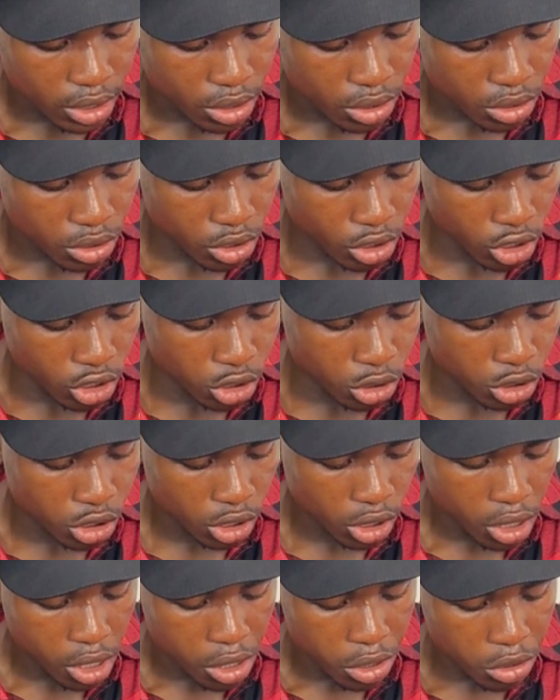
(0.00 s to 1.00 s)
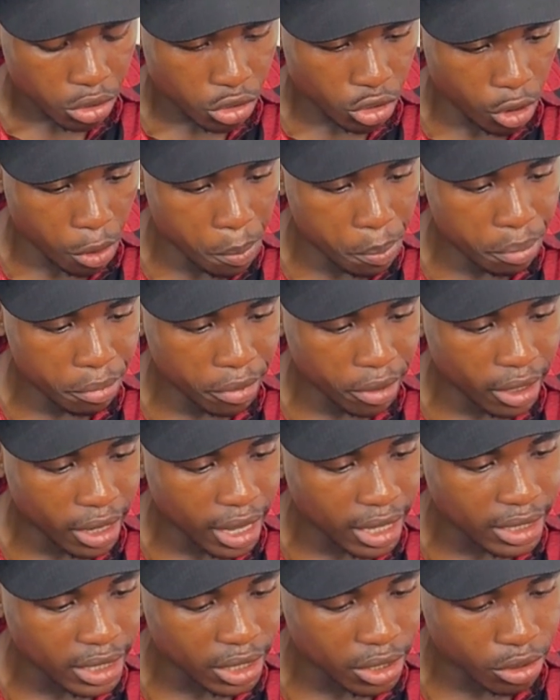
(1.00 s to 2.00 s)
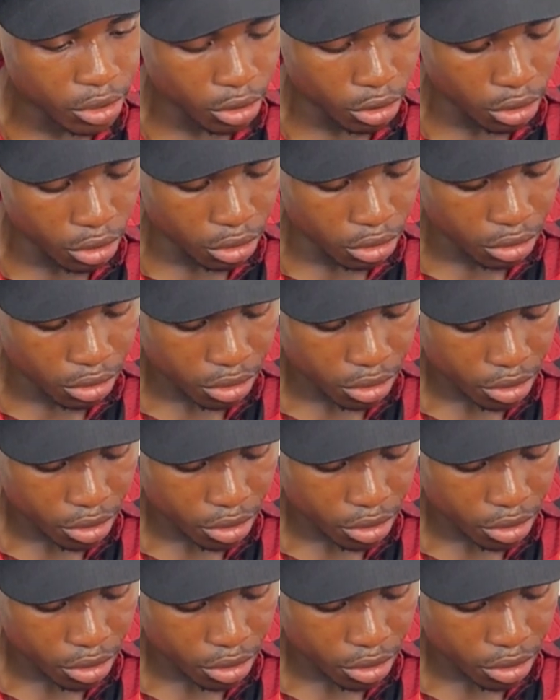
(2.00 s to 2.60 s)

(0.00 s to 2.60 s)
You just bring out the color.